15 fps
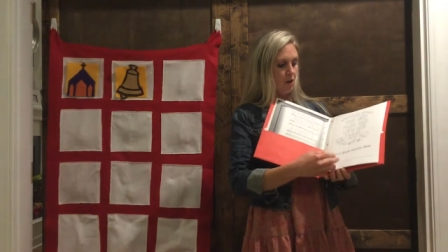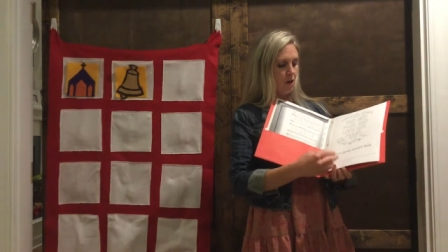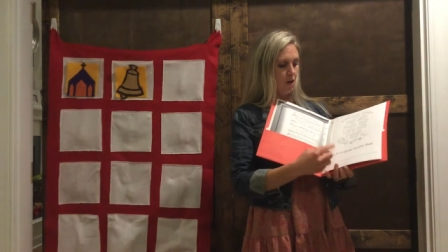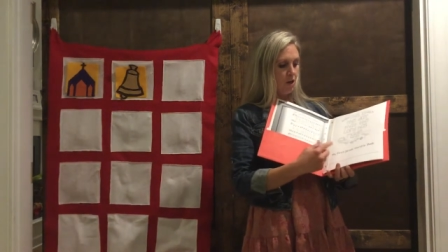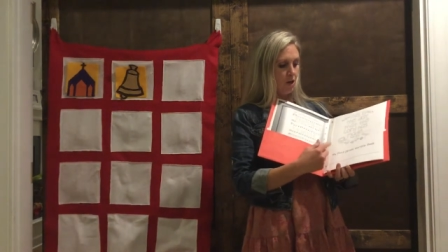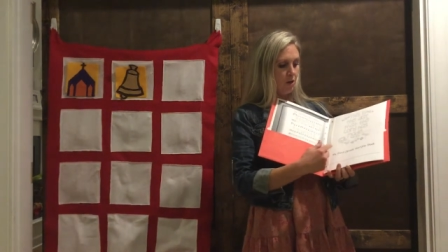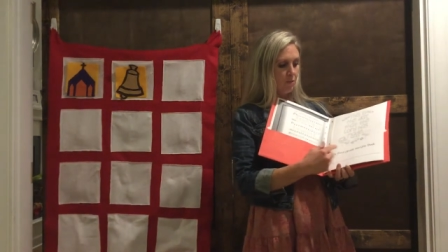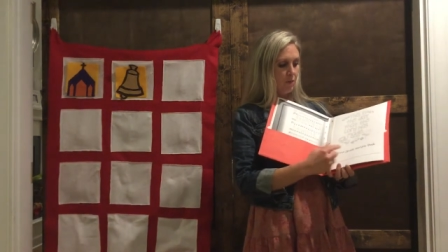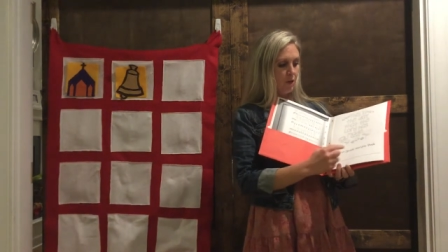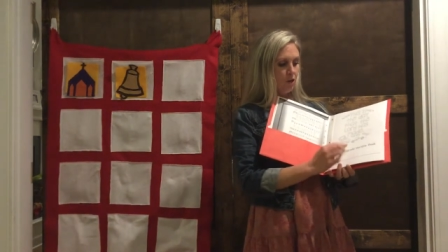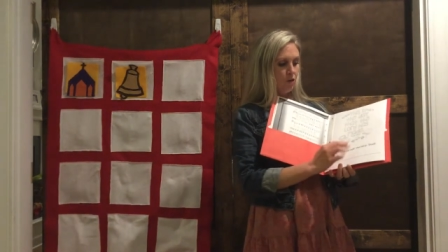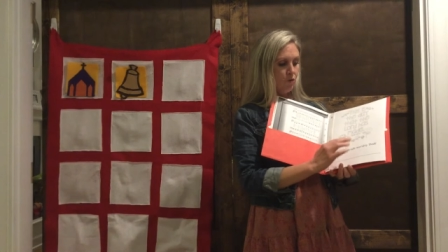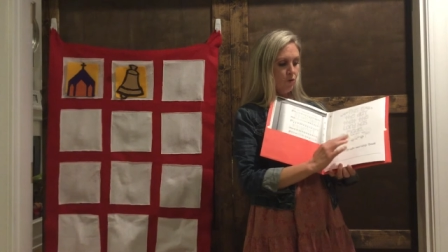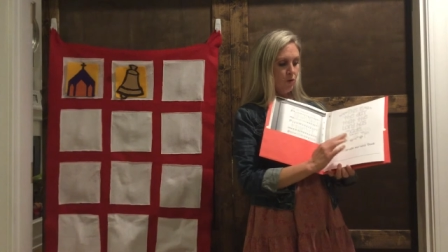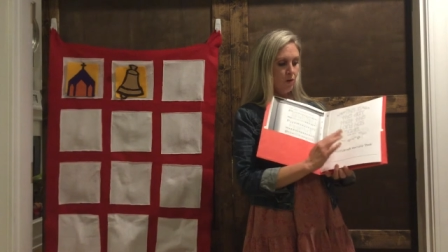Um,
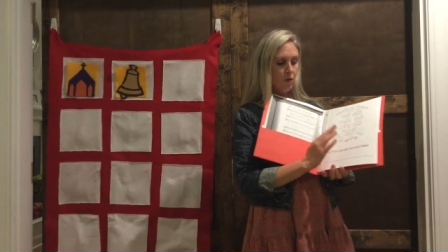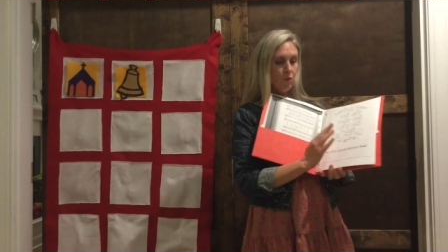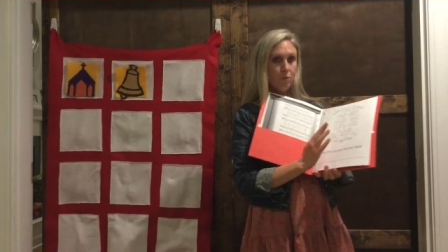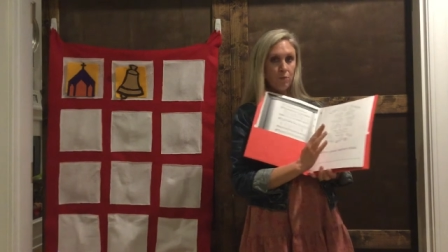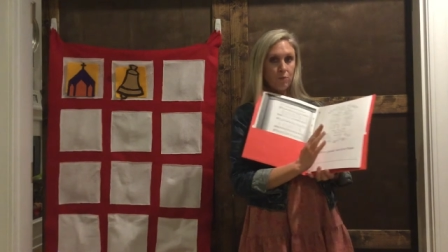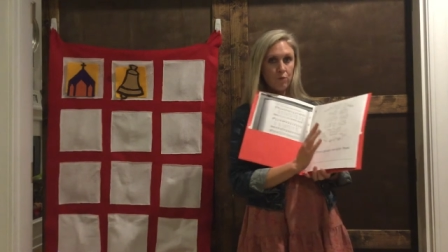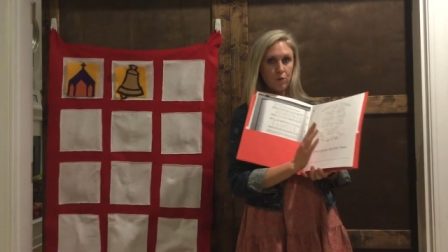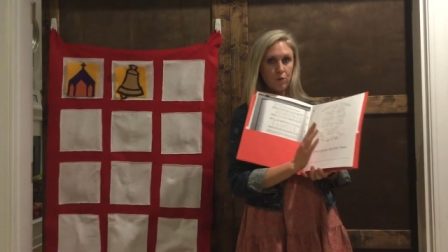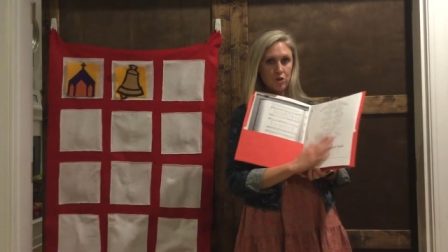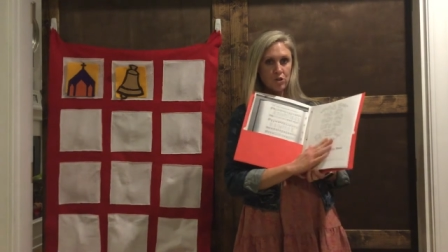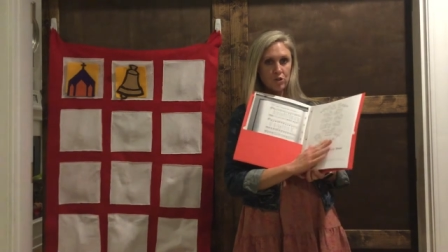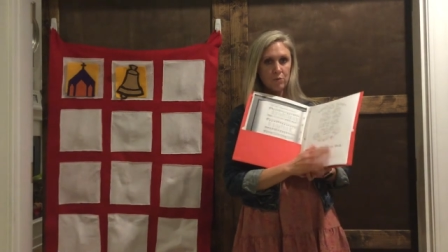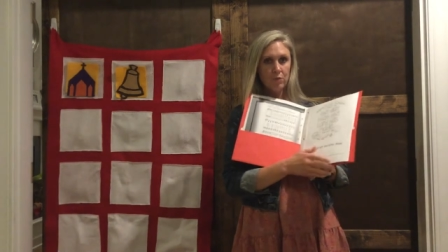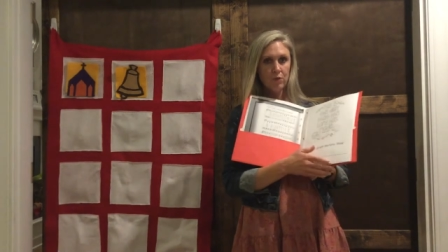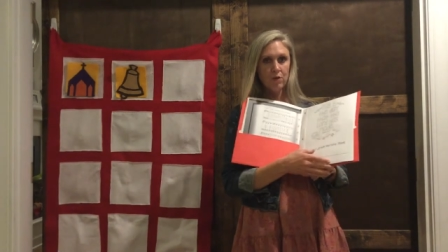your
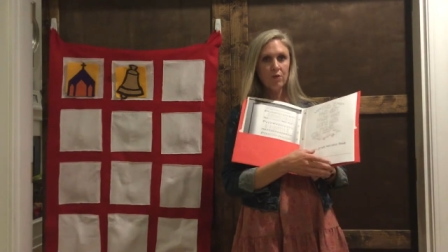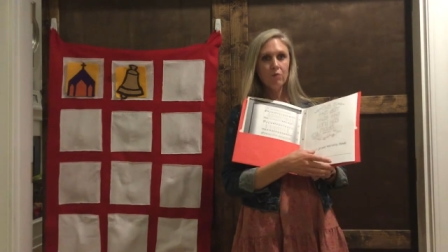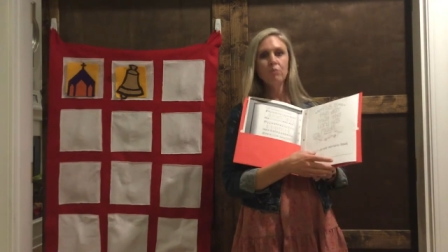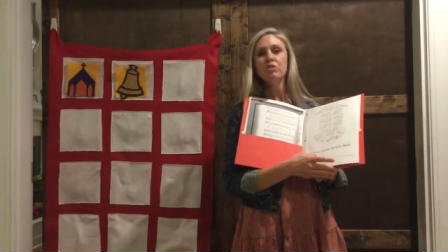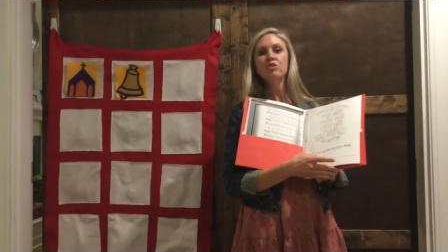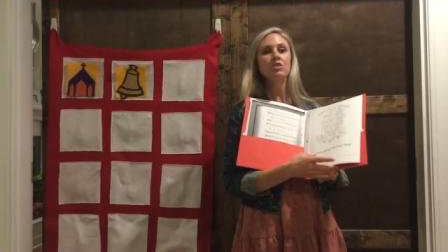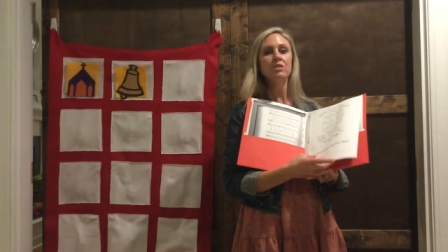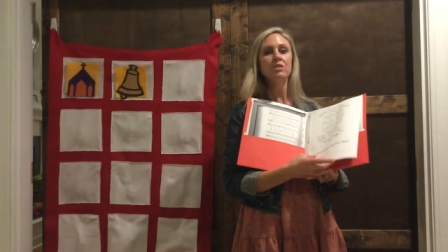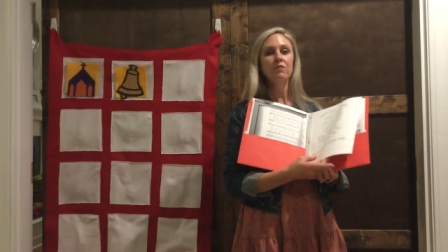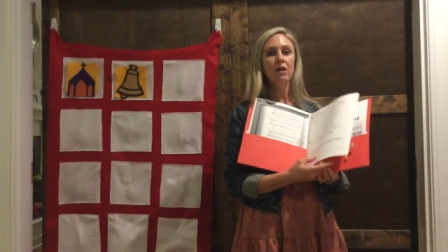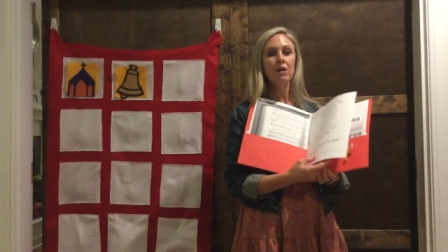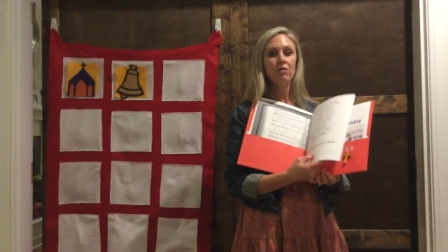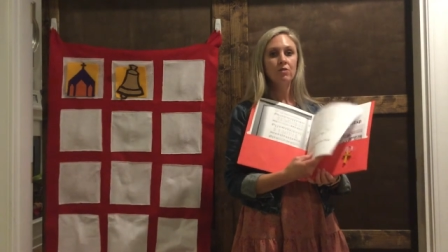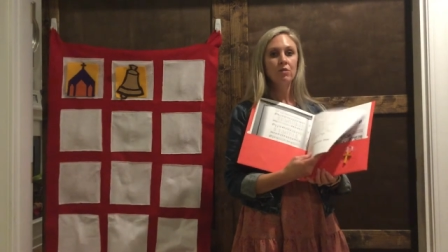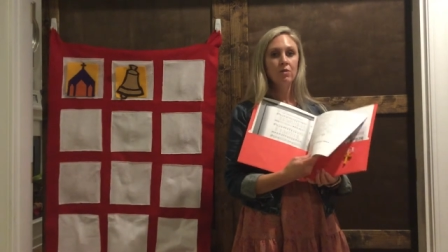worship book, which is
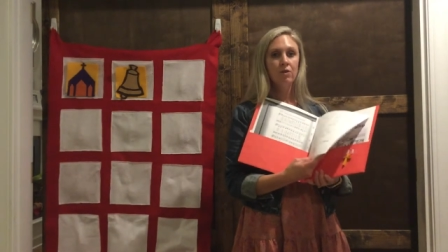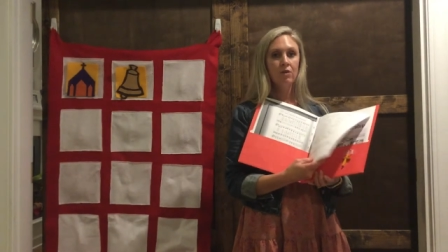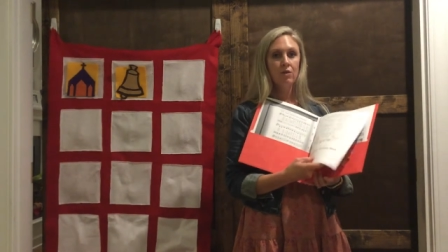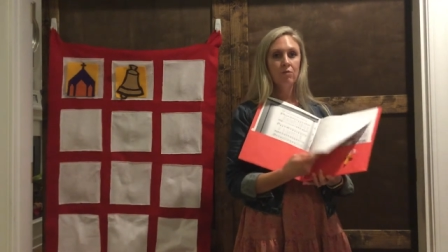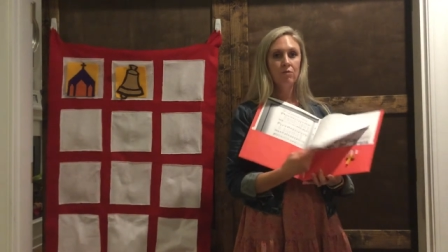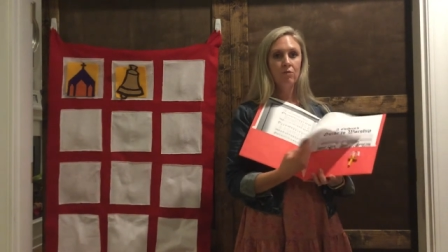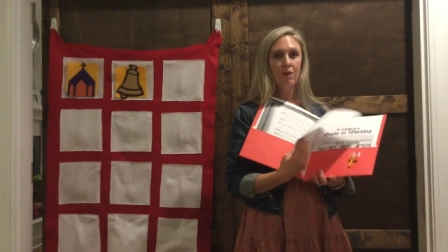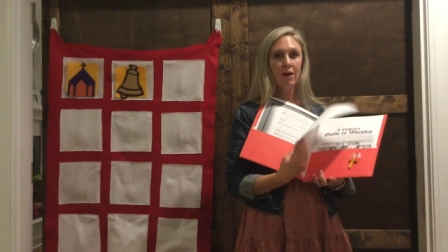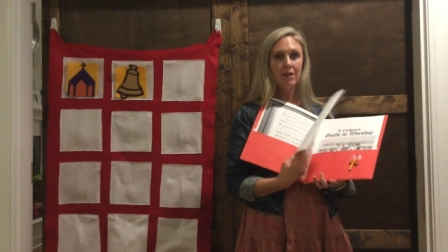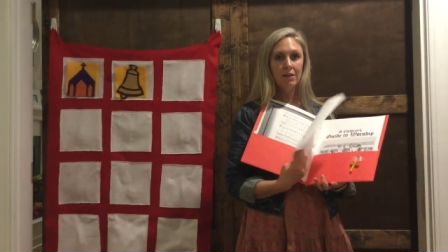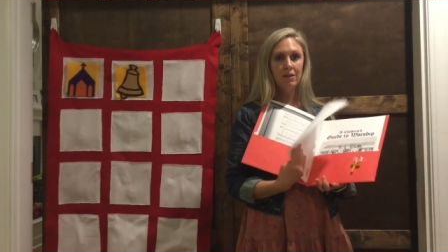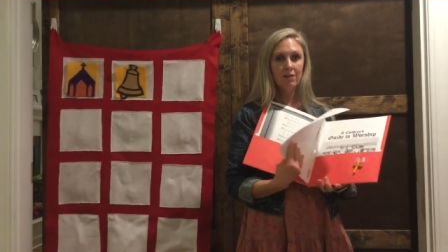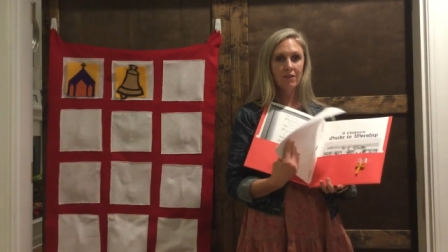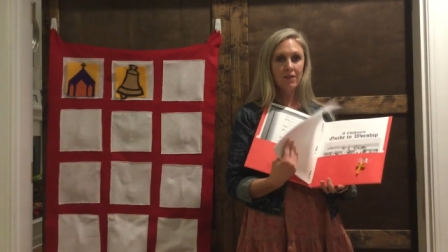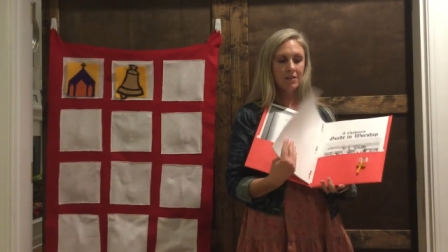found right
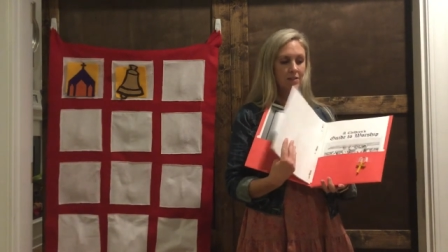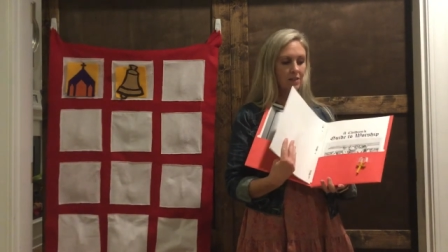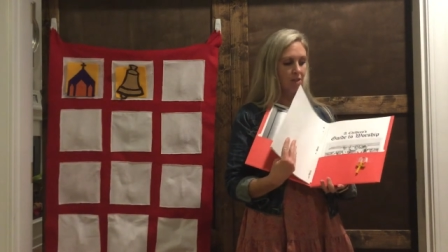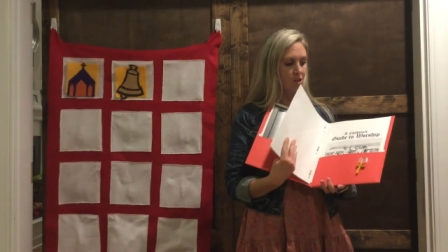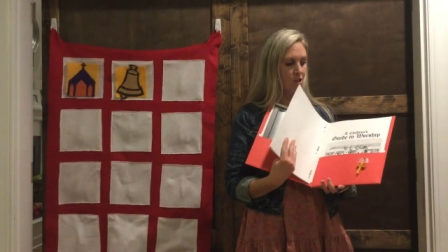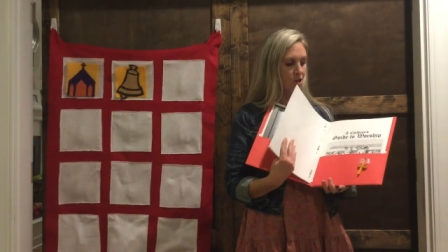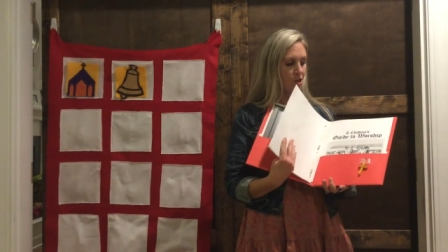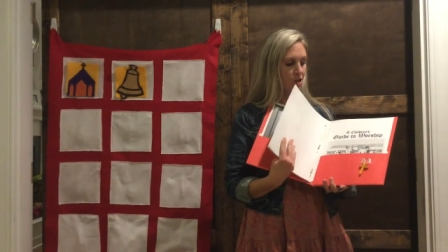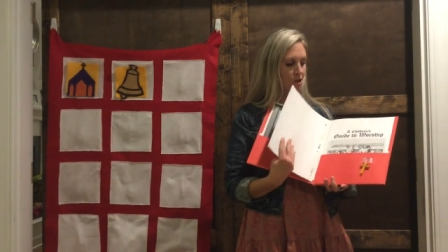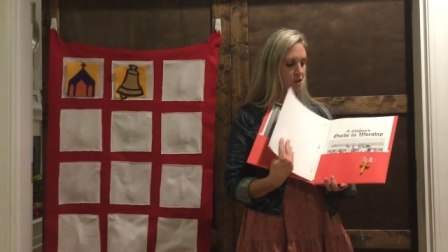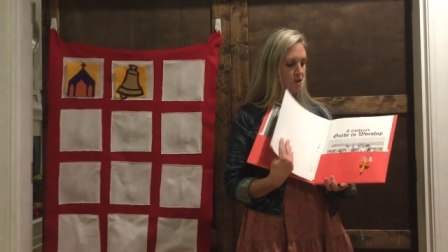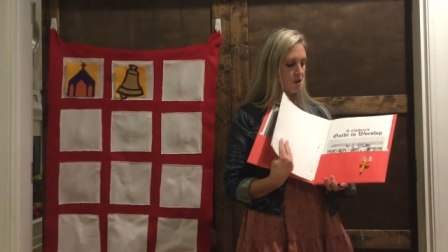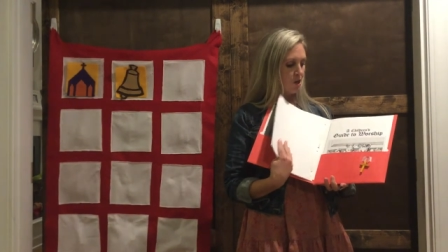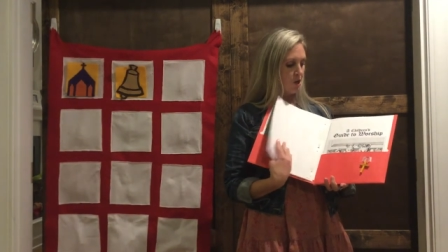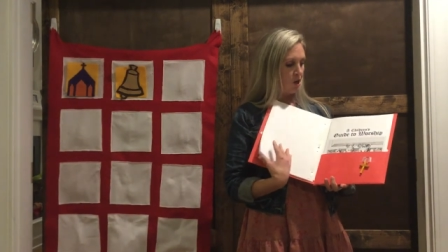here in the
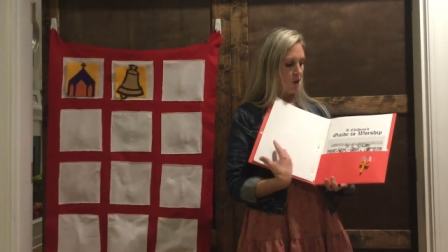center.